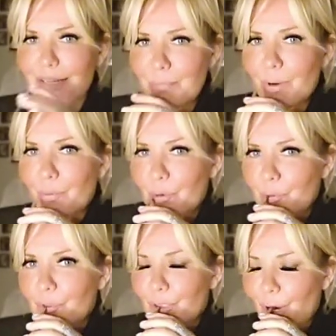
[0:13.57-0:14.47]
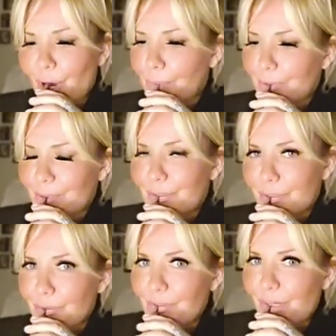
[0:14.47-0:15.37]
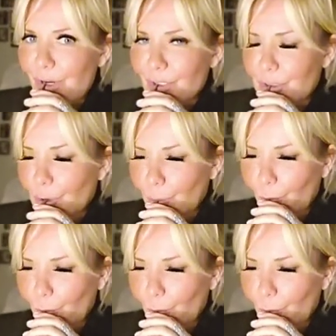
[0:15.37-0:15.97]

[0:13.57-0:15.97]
Get my water. I'm going to talk lots.